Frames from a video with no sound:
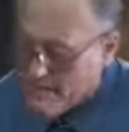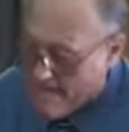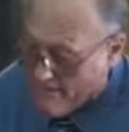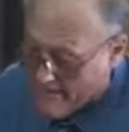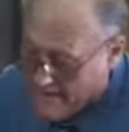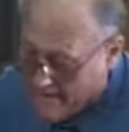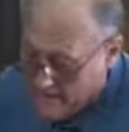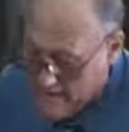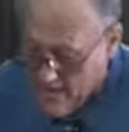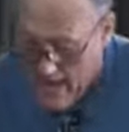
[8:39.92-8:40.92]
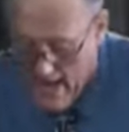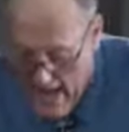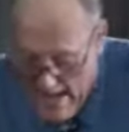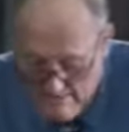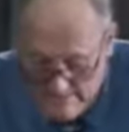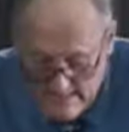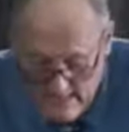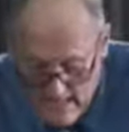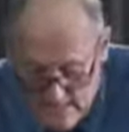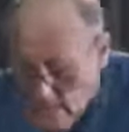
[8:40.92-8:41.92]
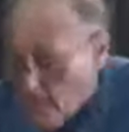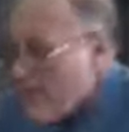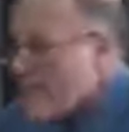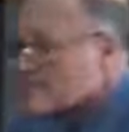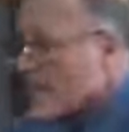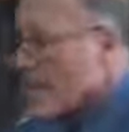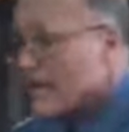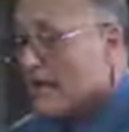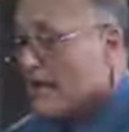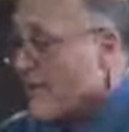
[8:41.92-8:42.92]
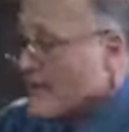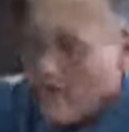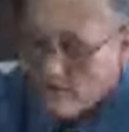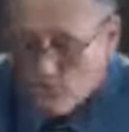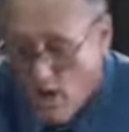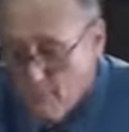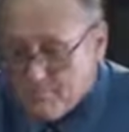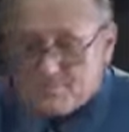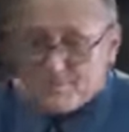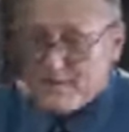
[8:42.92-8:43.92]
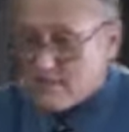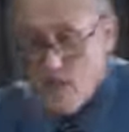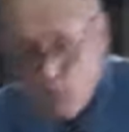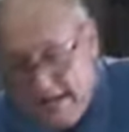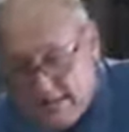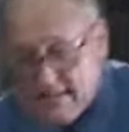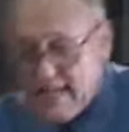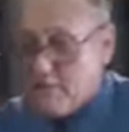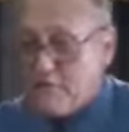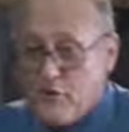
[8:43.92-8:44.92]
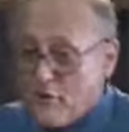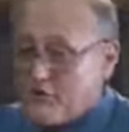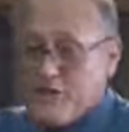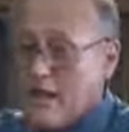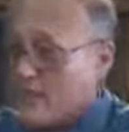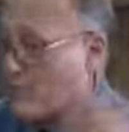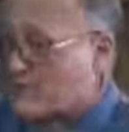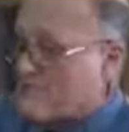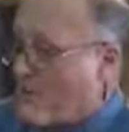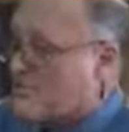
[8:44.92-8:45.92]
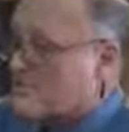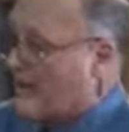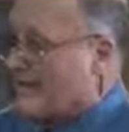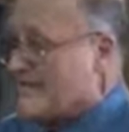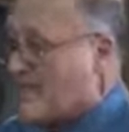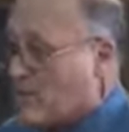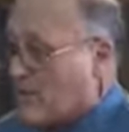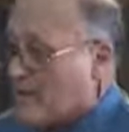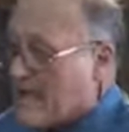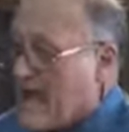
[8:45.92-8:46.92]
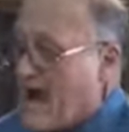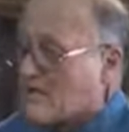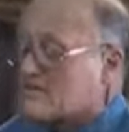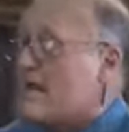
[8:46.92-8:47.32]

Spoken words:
area, and so they say, there are no shops, there's nowhere to get food, the responsibility will be ours.